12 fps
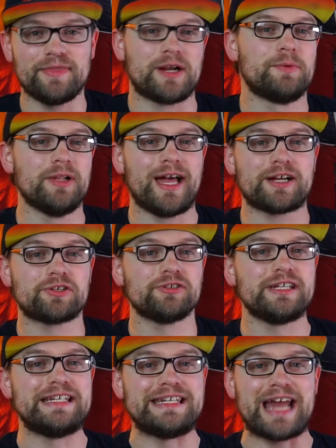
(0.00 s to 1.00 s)
there will
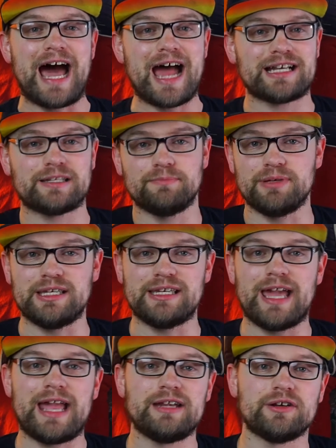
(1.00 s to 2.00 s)
actually not
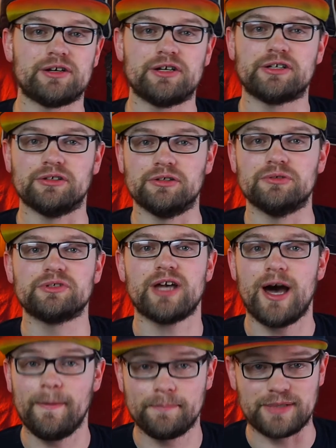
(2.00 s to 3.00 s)
be a nerd news
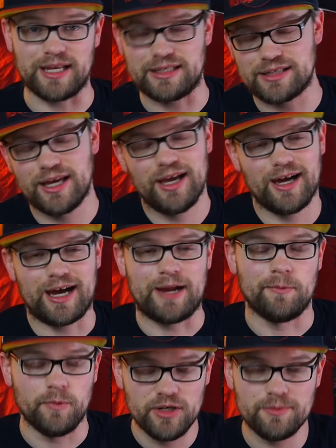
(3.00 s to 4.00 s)
update. I
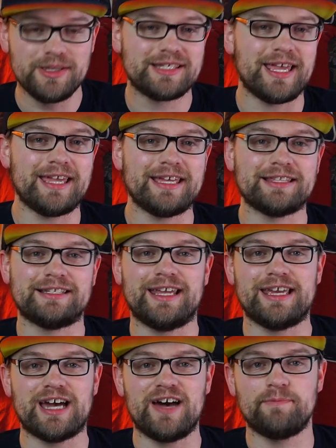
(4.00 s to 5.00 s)
will be taking the
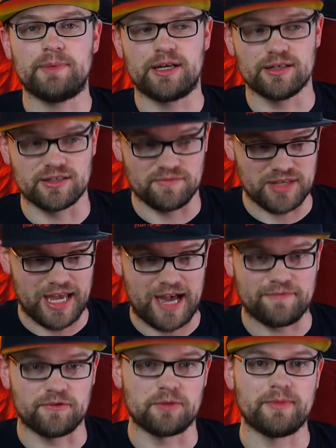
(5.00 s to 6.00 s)
day off because of the
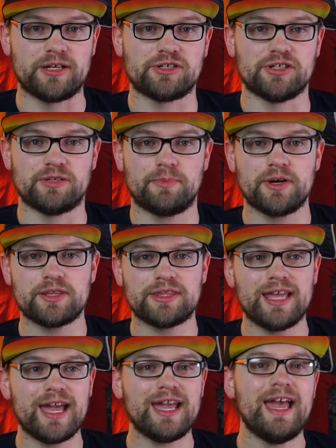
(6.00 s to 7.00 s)
aforementioned
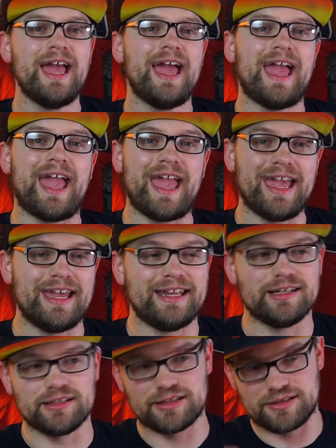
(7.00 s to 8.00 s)
birthday
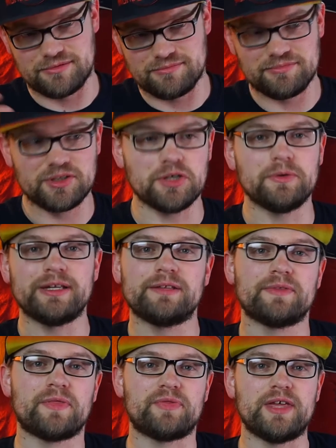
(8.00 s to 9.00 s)
and
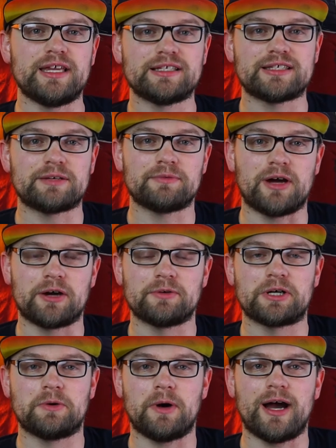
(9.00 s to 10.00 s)
doing the things that are
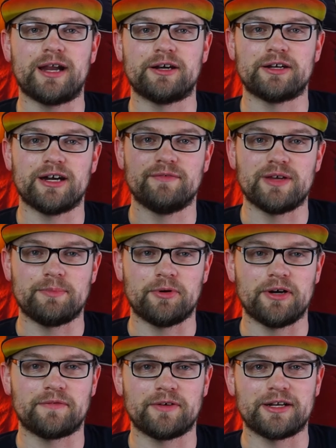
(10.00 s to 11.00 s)
required of a
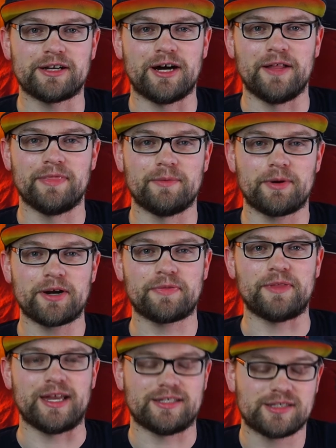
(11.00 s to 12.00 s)
boyfriend on the
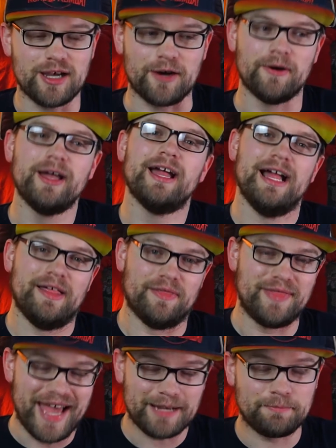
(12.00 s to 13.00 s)
birthday. So,
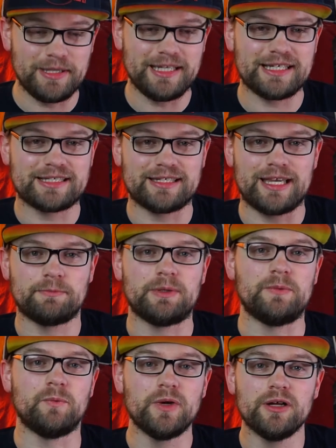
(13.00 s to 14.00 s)
that being said,
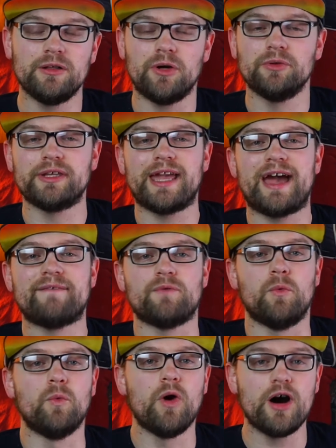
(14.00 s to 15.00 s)
we will only have
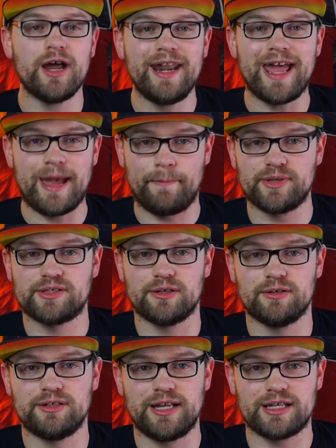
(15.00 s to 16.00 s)
one
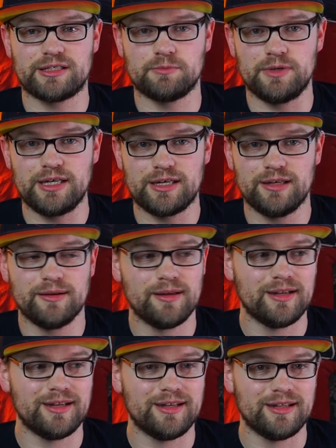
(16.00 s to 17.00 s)
episode next week
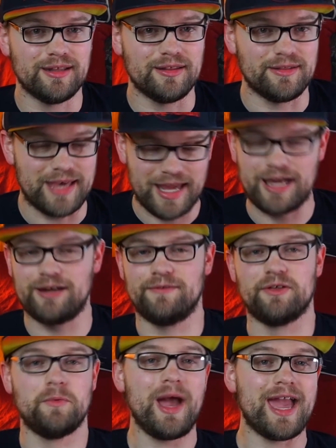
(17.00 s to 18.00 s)
that out
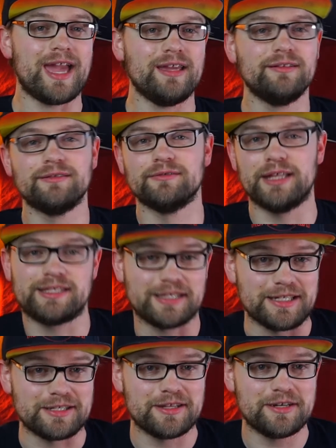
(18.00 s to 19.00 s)
of the way, let's
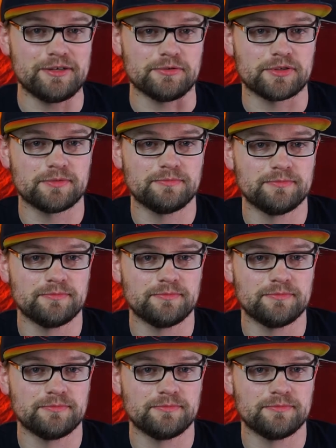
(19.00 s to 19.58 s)
get into the news.